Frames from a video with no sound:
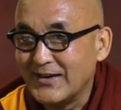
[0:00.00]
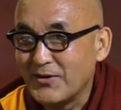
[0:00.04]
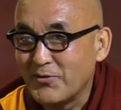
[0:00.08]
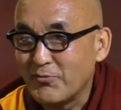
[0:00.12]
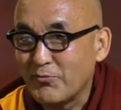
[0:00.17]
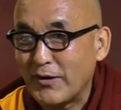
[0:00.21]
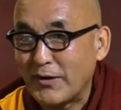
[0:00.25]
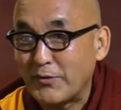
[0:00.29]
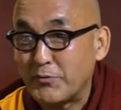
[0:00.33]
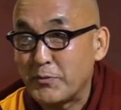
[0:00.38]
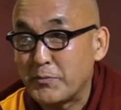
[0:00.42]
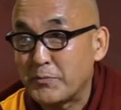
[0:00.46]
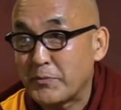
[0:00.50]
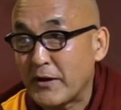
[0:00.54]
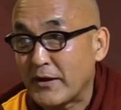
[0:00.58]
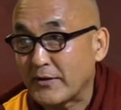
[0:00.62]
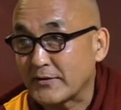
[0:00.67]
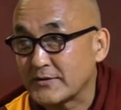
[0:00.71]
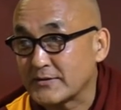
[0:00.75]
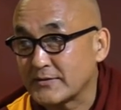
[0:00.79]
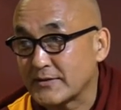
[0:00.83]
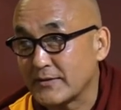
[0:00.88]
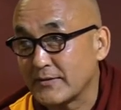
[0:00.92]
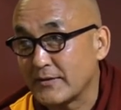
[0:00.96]
Why we
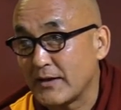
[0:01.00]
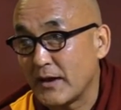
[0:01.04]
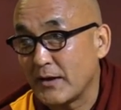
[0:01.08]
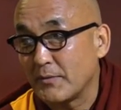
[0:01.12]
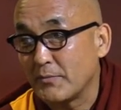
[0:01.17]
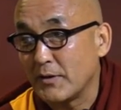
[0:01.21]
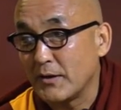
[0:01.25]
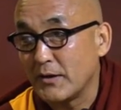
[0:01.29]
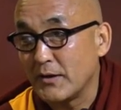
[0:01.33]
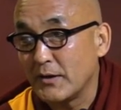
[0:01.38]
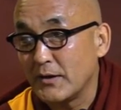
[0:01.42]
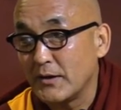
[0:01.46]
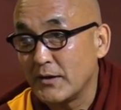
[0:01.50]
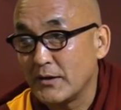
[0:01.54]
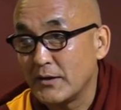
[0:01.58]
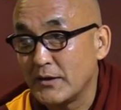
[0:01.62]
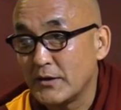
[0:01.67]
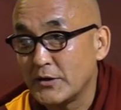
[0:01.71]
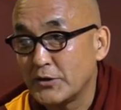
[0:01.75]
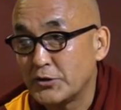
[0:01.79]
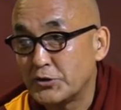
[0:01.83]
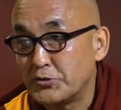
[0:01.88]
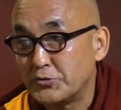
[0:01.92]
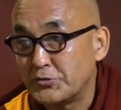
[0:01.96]
practice the Dharma?
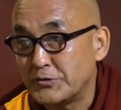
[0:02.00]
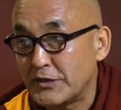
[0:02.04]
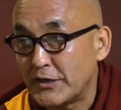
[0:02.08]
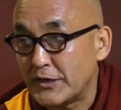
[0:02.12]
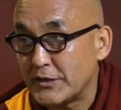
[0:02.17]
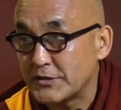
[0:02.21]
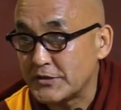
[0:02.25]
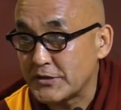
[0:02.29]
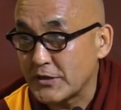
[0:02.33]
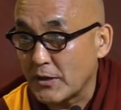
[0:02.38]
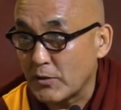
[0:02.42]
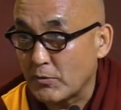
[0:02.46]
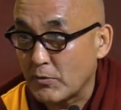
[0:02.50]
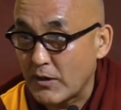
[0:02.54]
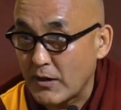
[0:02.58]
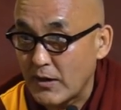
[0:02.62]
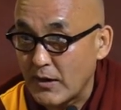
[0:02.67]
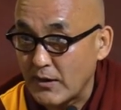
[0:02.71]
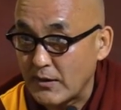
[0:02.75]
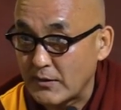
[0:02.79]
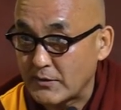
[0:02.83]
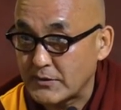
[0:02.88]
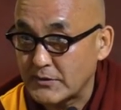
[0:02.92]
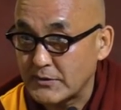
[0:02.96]
To change our
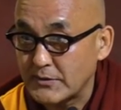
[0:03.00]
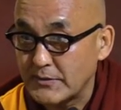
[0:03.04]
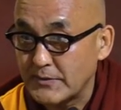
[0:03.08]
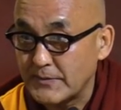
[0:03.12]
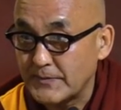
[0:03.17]
heart.